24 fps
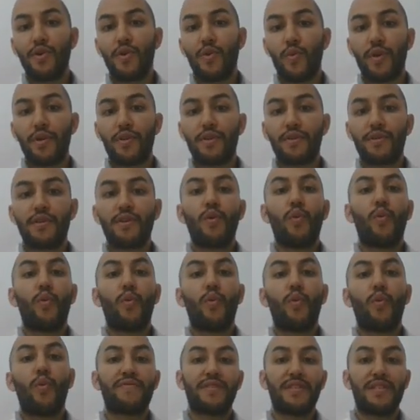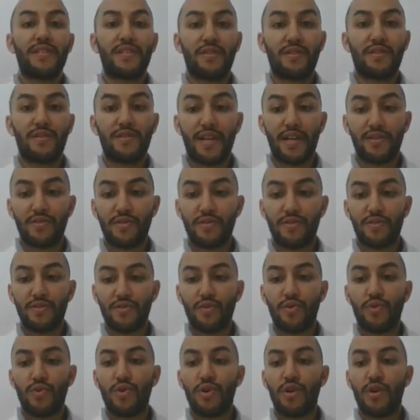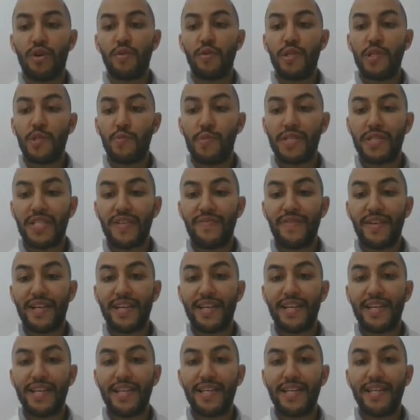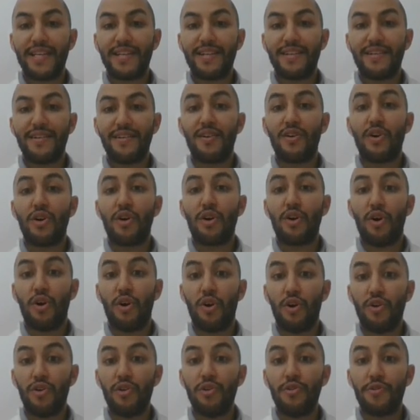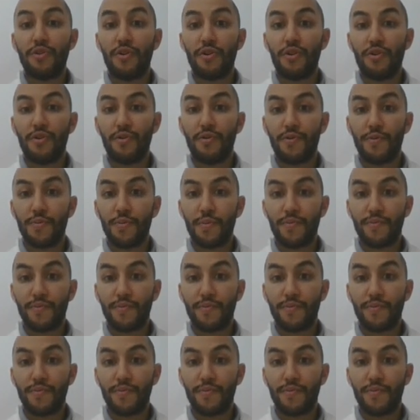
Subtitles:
with one of these connectors, or specifically although.